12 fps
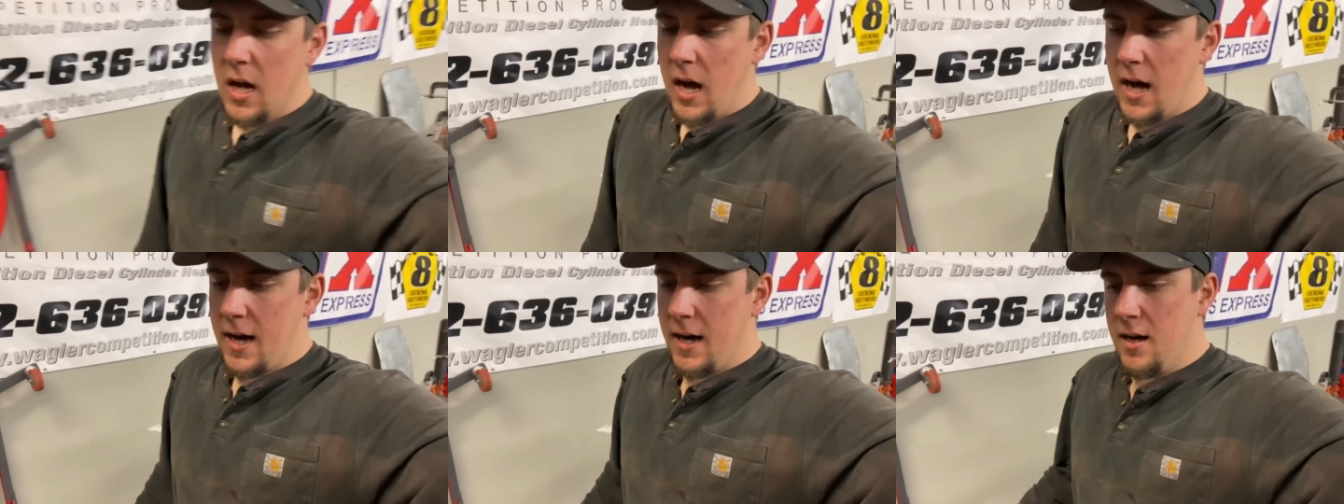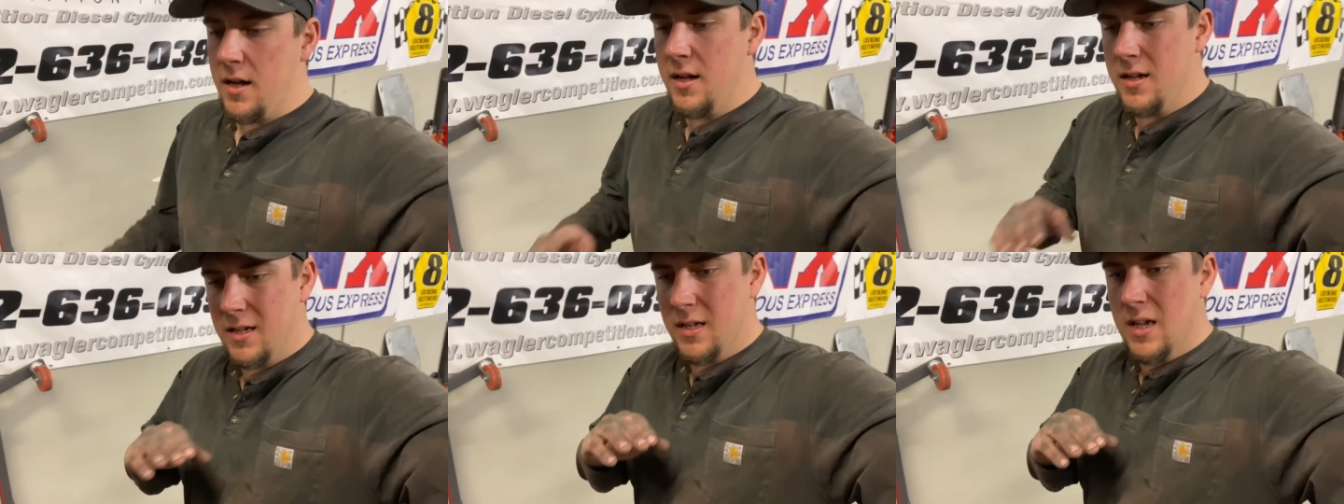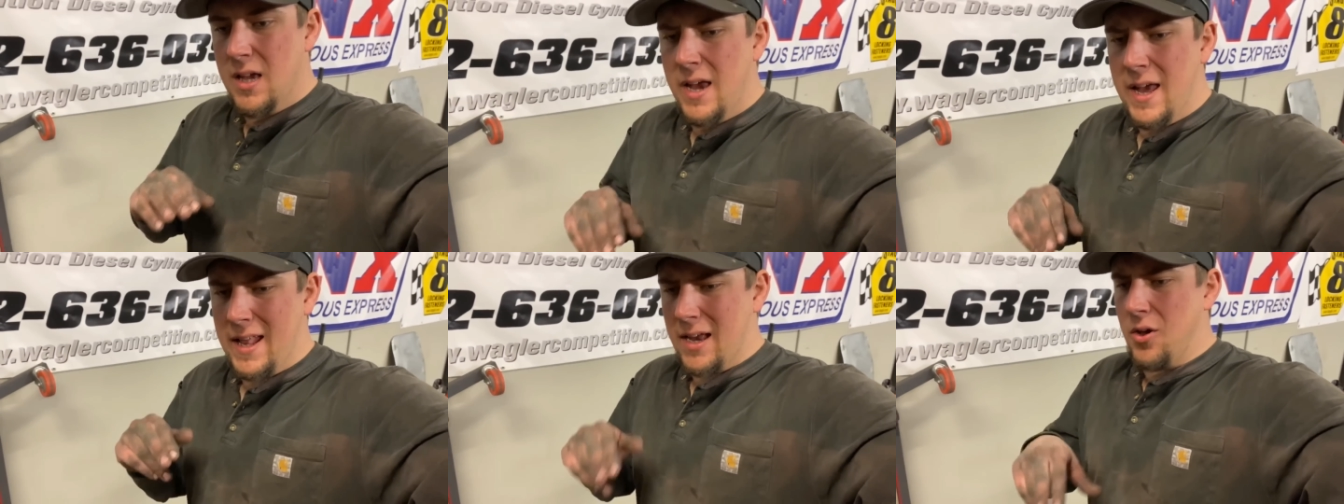Uh,
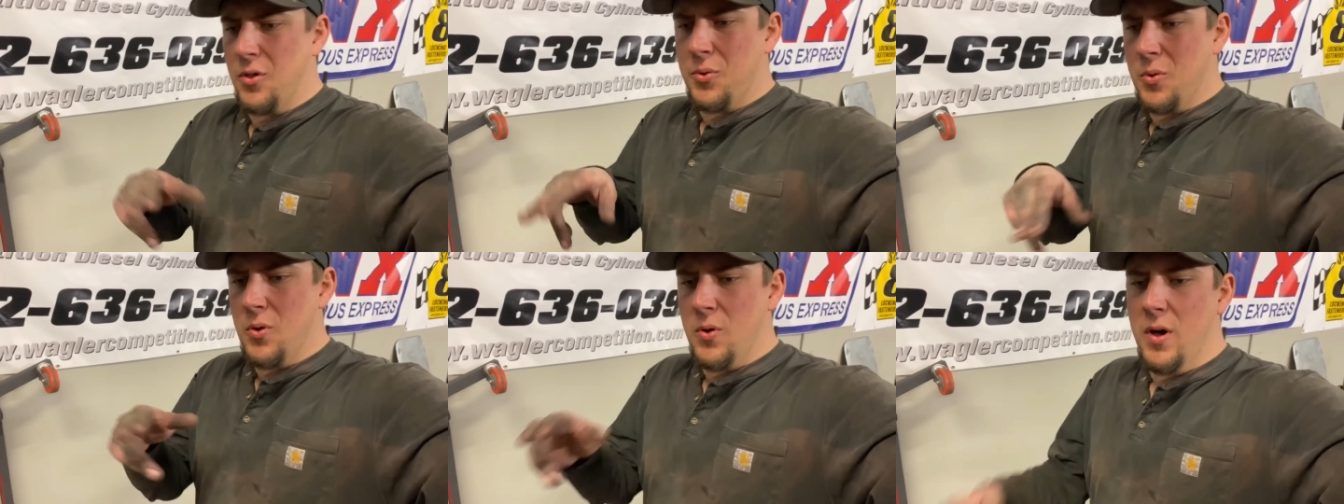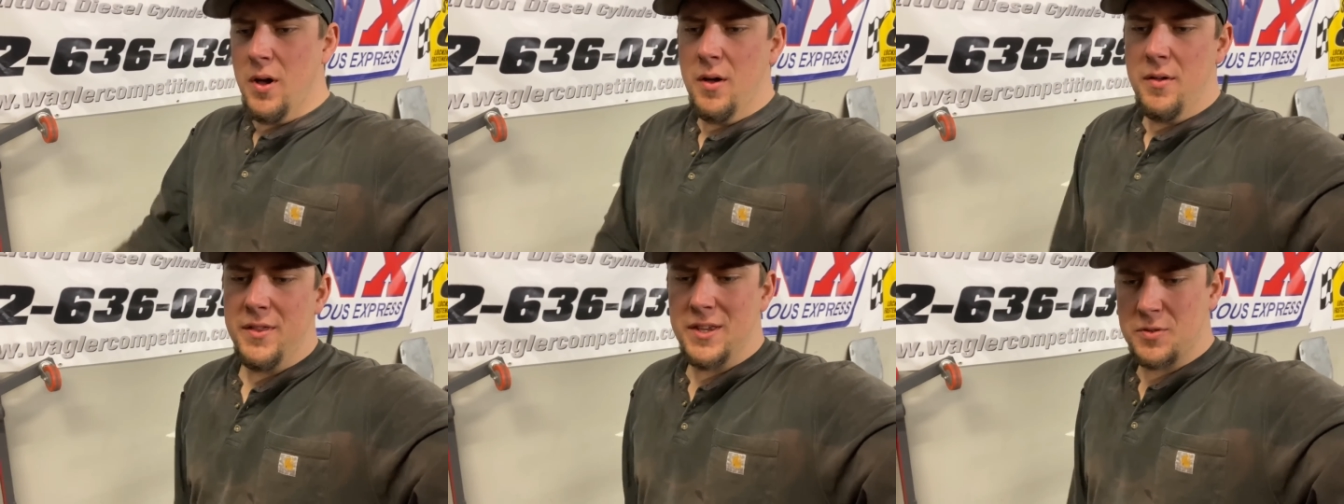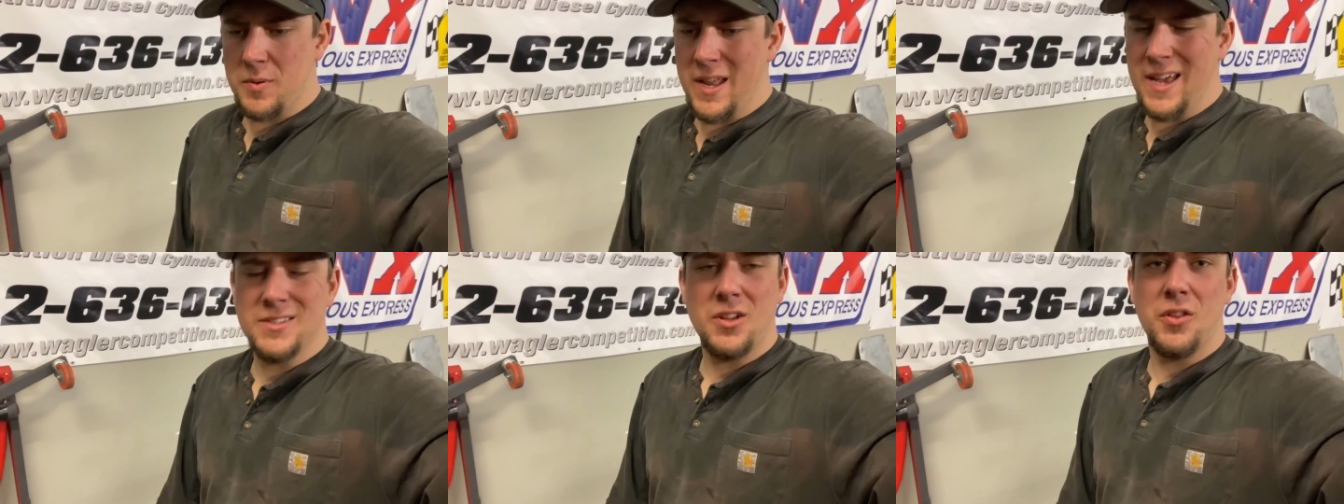and I go through, this one
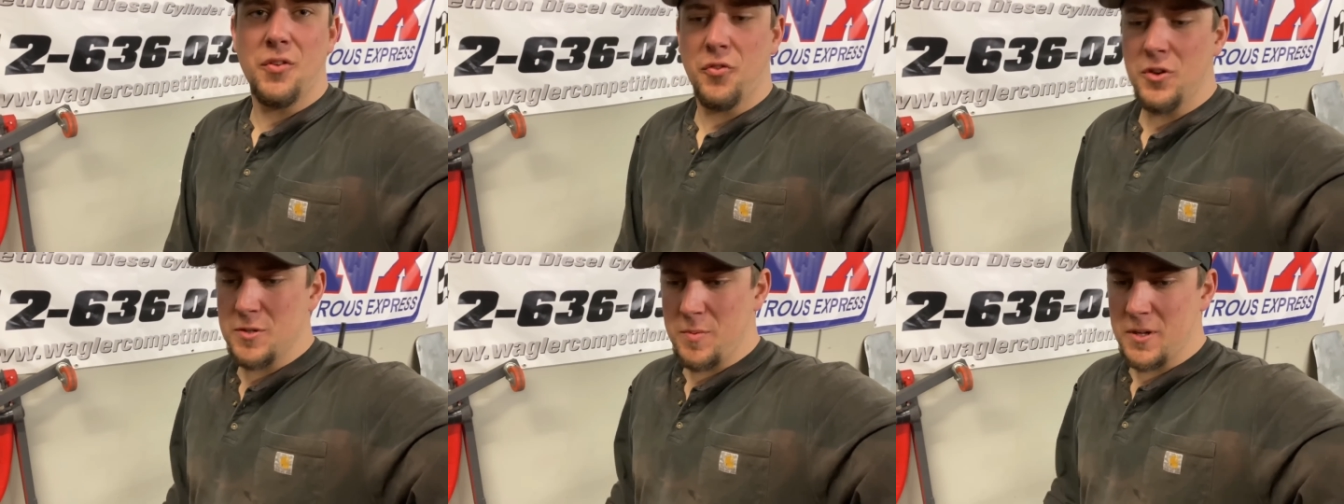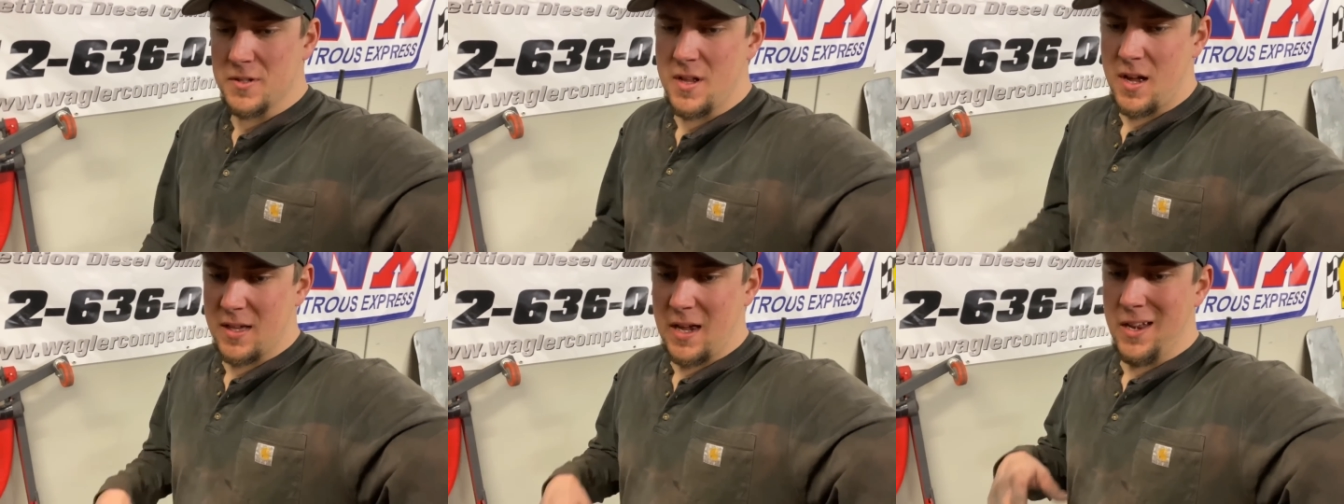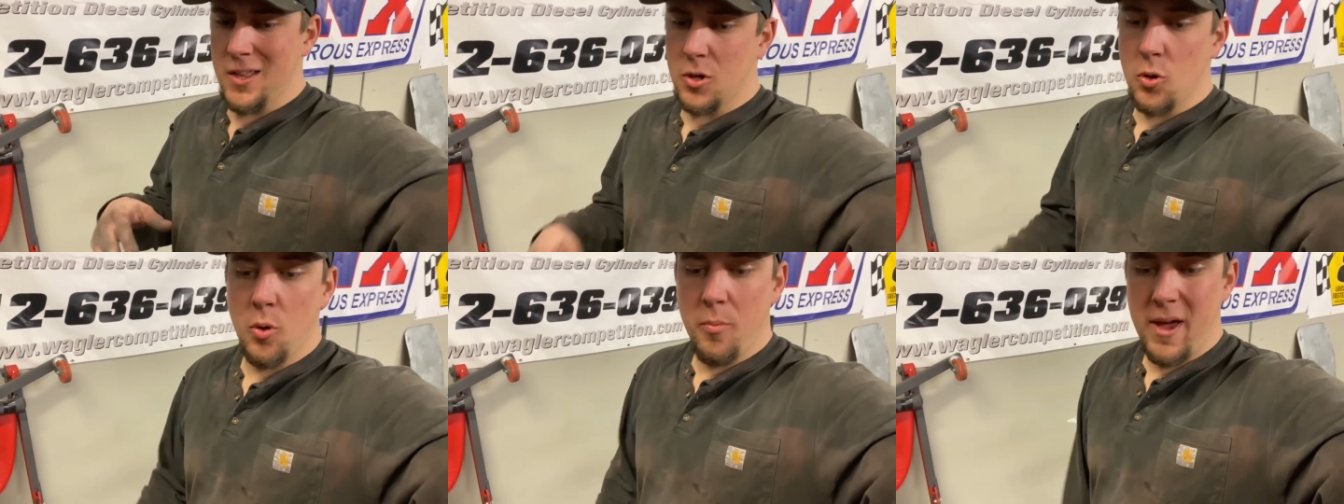has all the freeze plugs knocked out of the
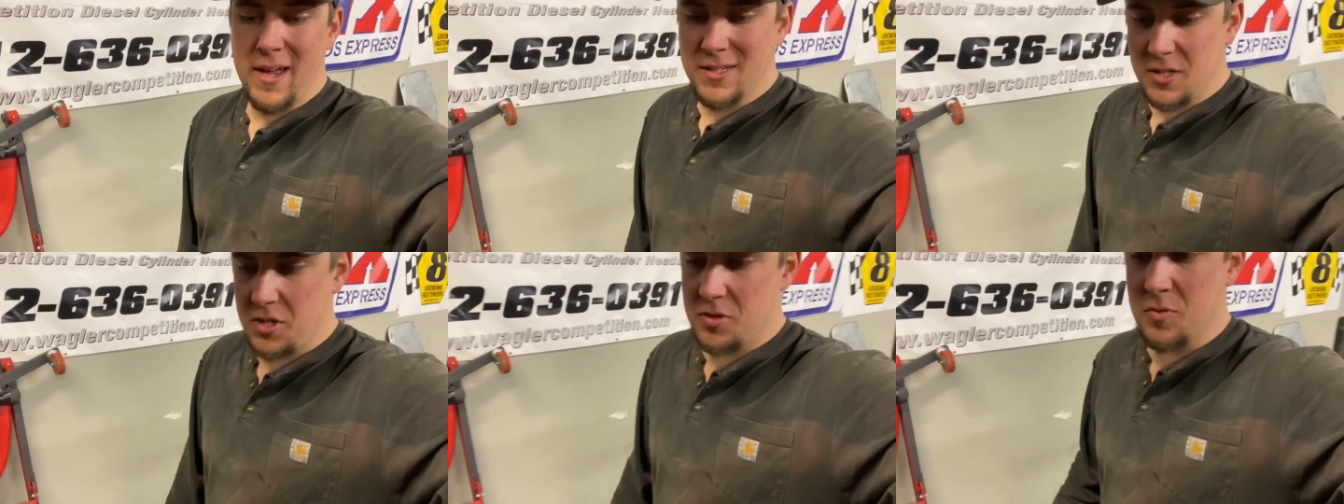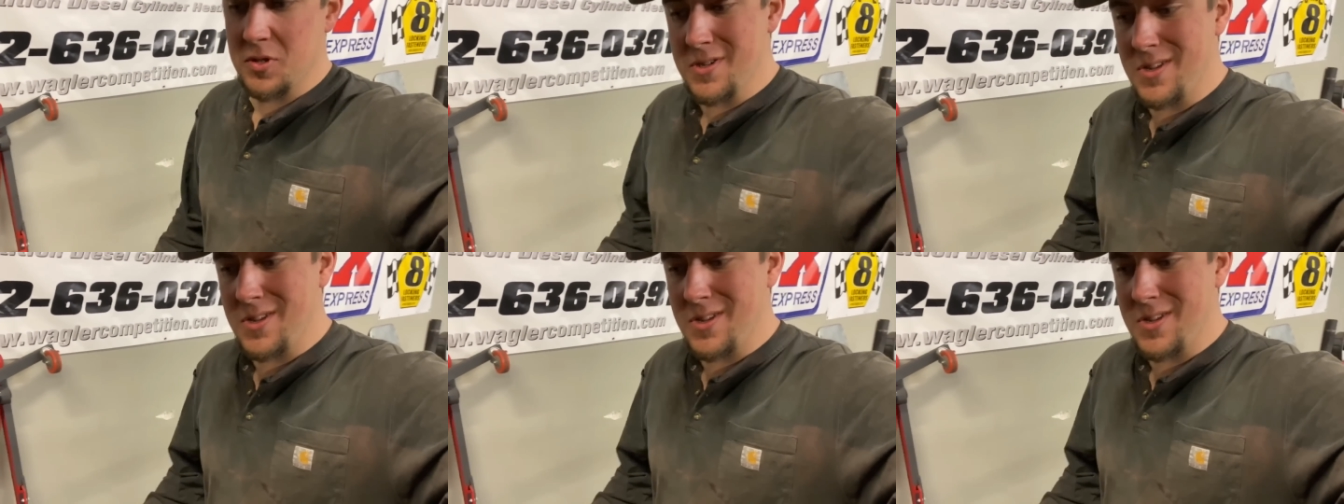coolant passages, which is